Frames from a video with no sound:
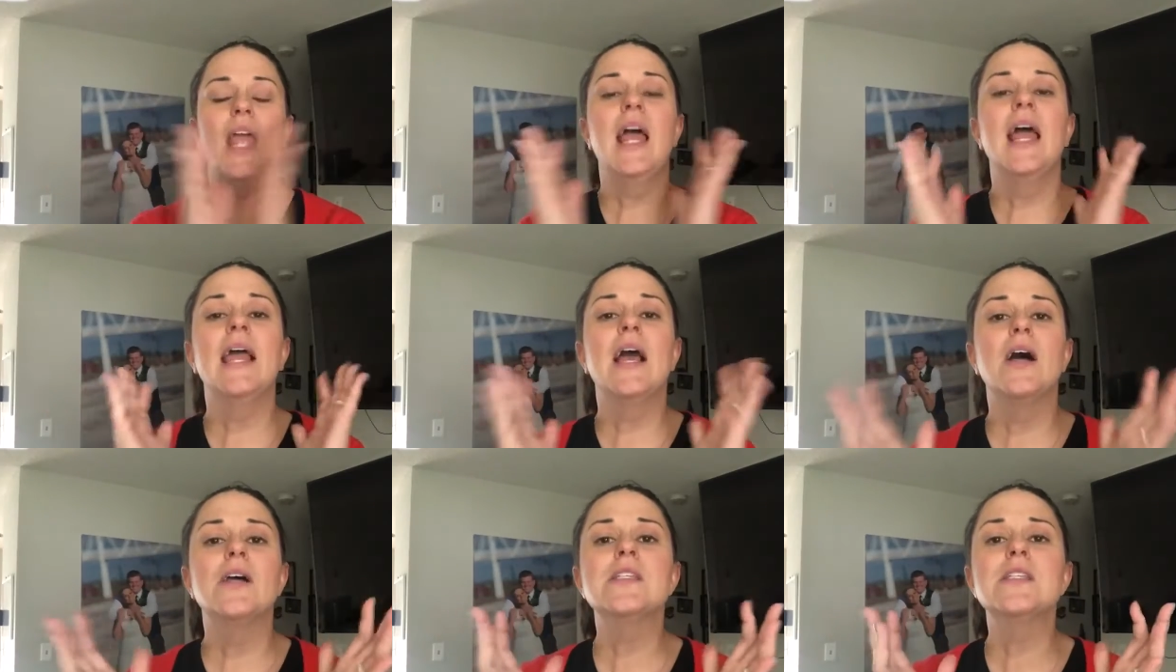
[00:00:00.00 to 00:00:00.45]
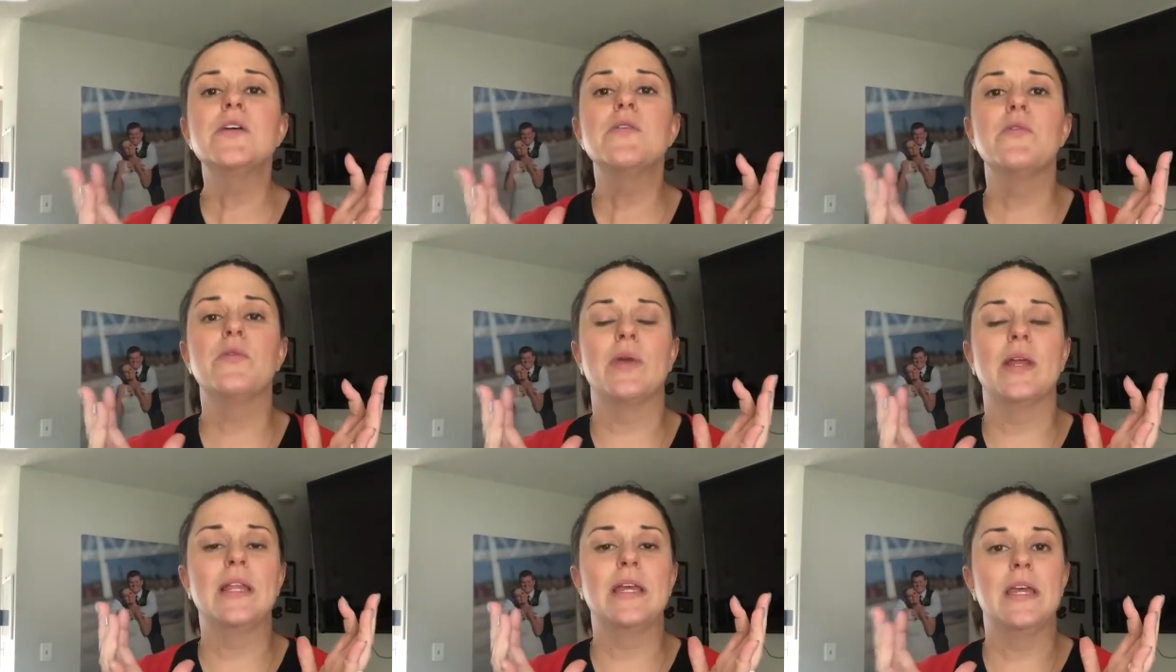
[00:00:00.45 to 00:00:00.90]
I
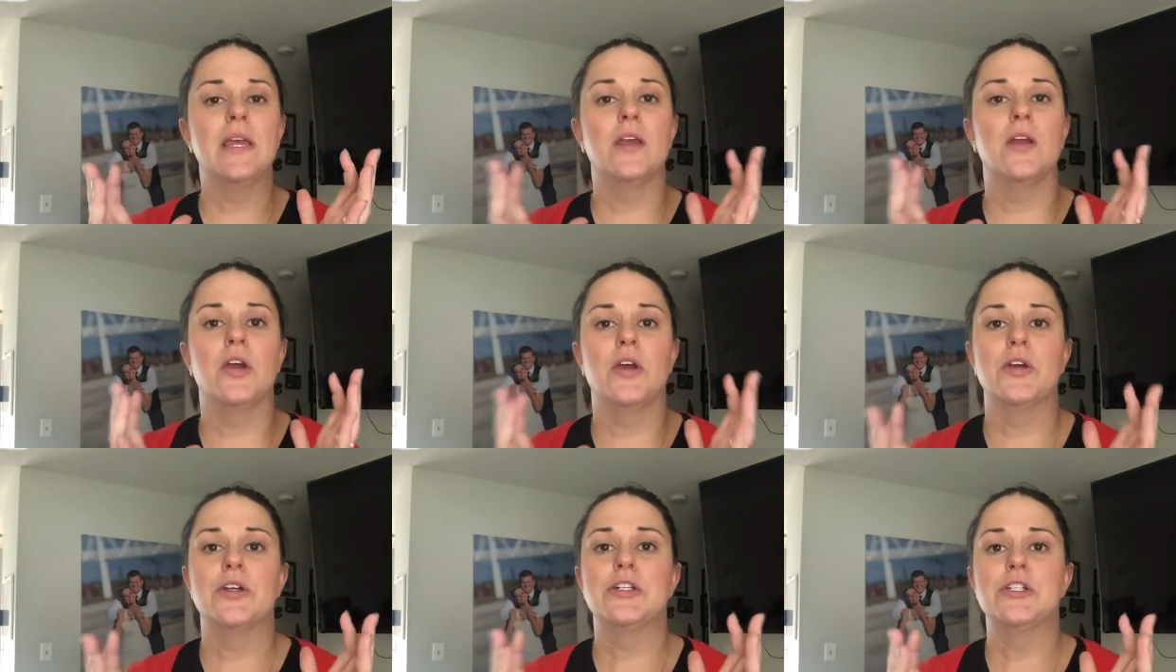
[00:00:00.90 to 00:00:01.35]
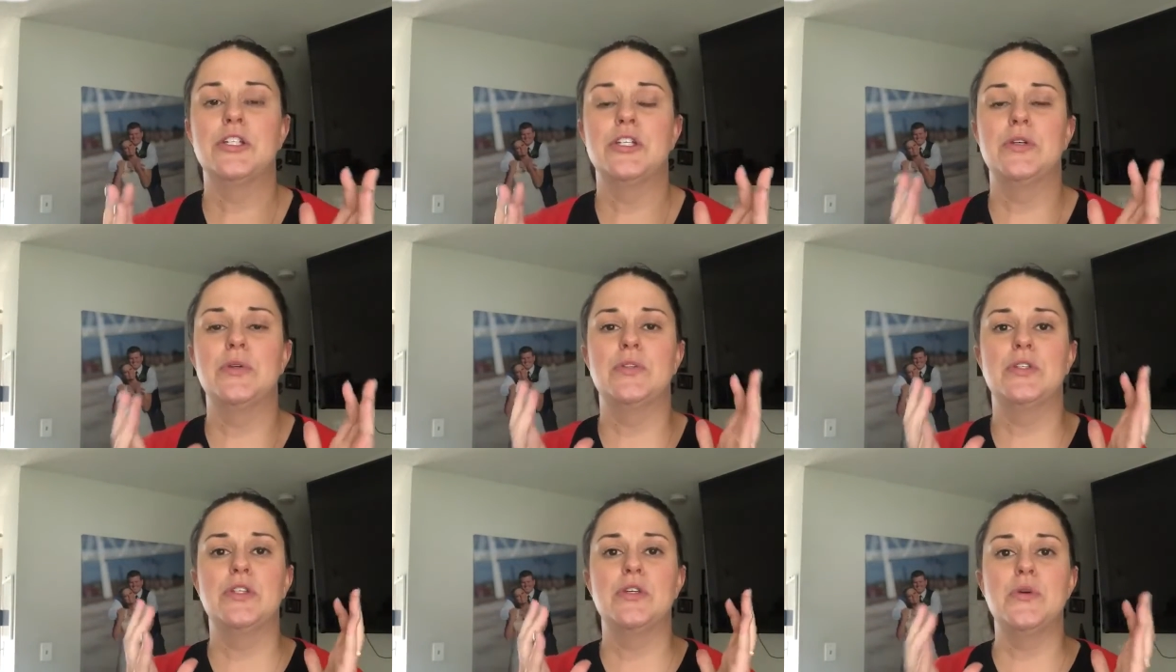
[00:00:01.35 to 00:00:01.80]
also really encourage
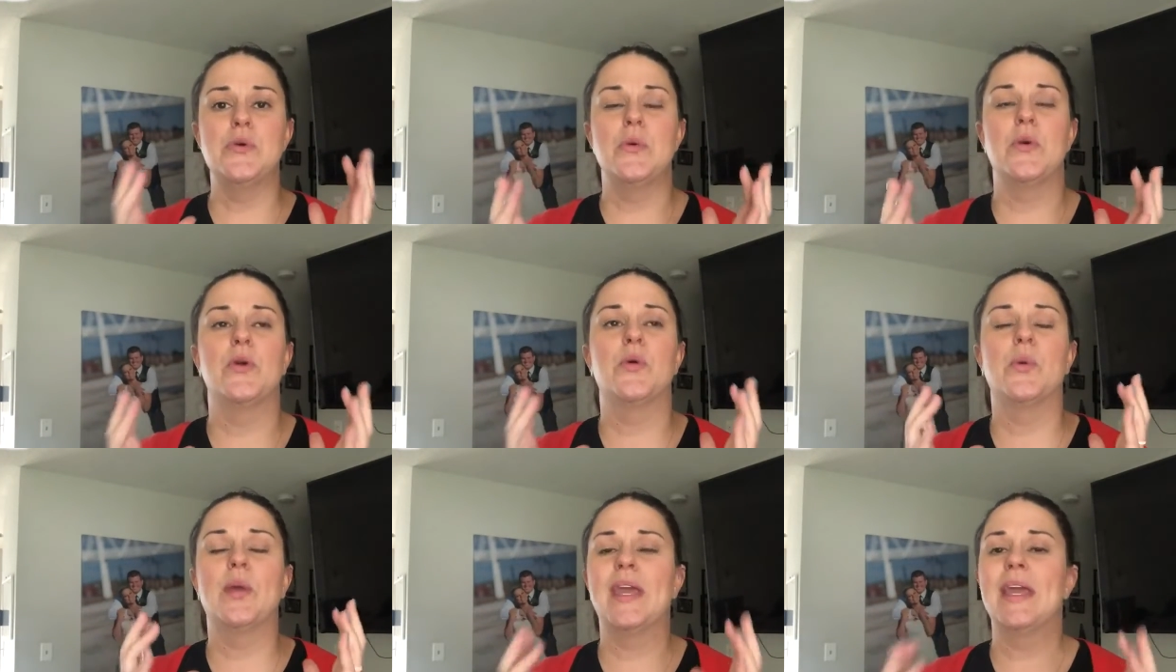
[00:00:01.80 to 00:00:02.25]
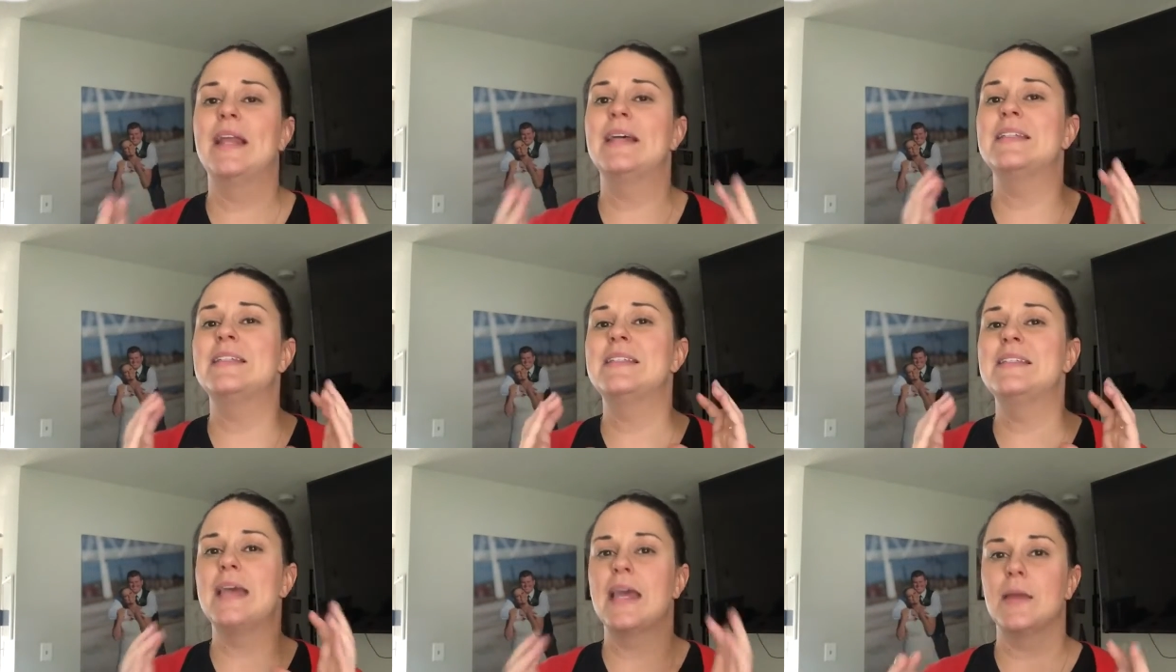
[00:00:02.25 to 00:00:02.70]
you to create a
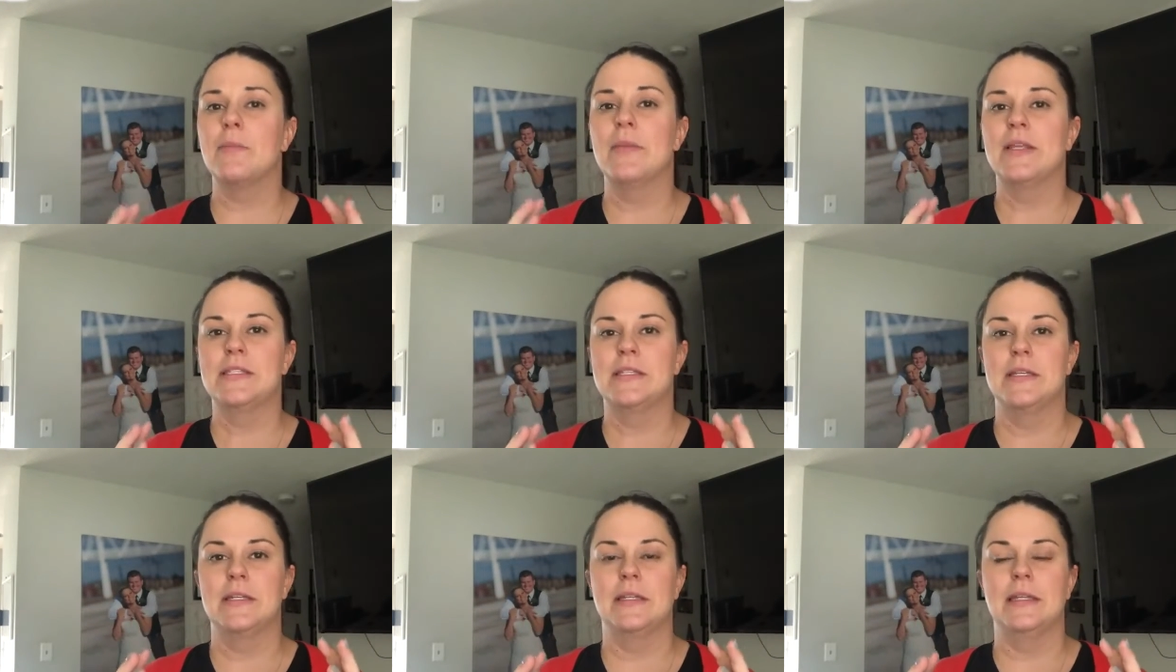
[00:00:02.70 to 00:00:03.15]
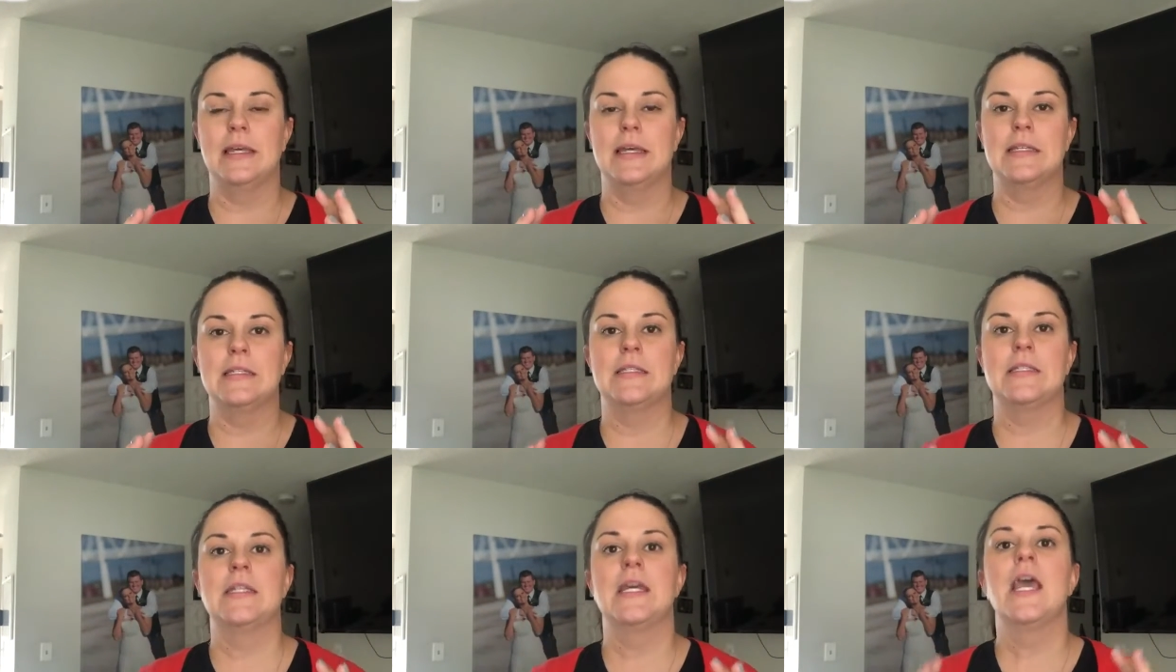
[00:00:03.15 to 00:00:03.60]
segmented
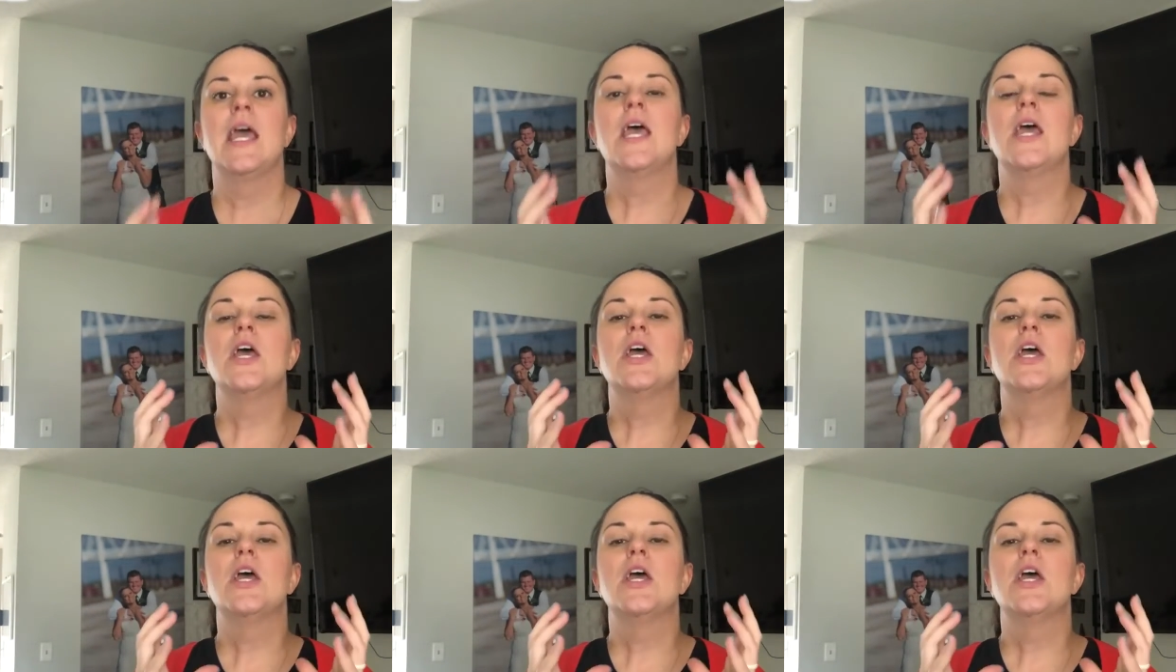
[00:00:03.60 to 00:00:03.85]
list.